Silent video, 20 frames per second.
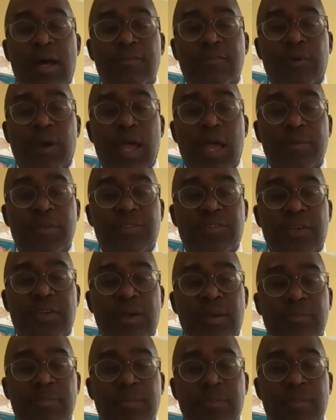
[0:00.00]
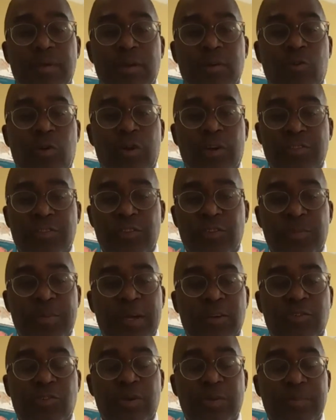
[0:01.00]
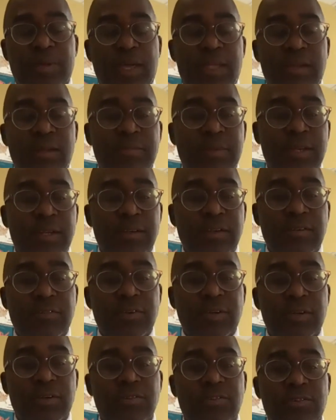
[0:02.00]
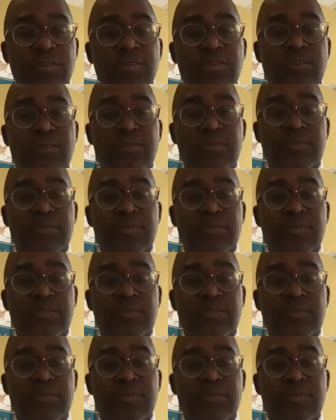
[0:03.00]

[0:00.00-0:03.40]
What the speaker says: for MSM across the spectrum and in many different countries.